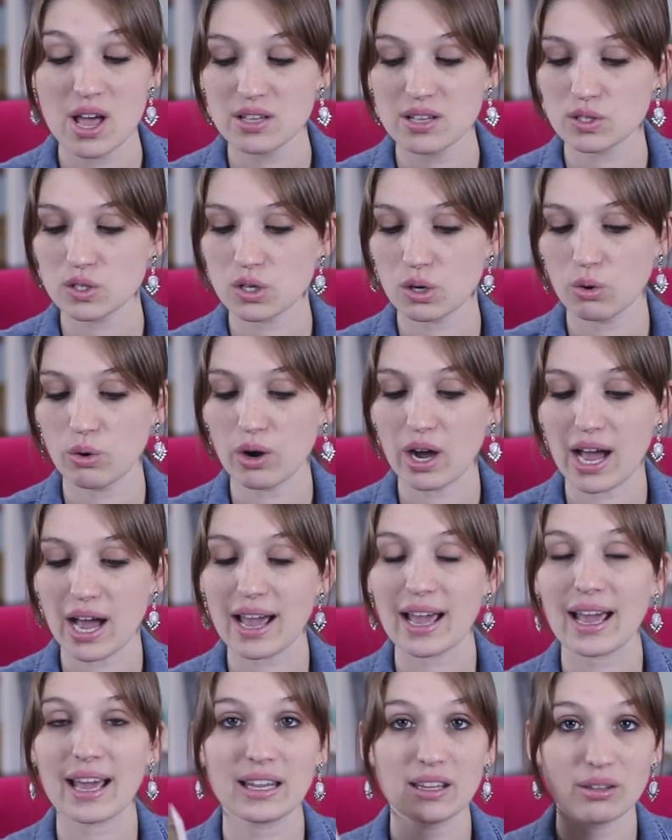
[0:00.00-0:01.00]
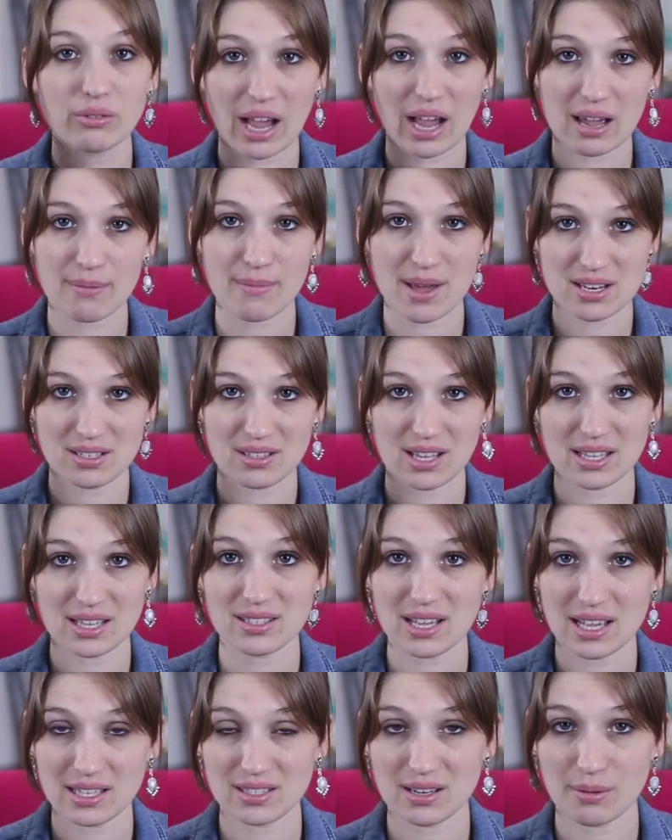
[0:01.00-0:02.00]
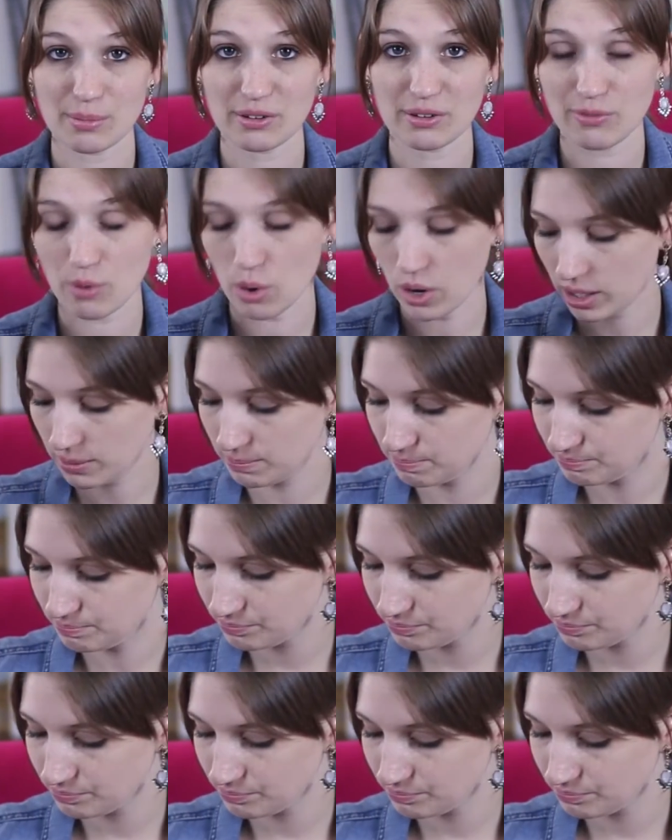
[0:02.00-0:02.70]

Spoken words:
So I highly recommend this as number four.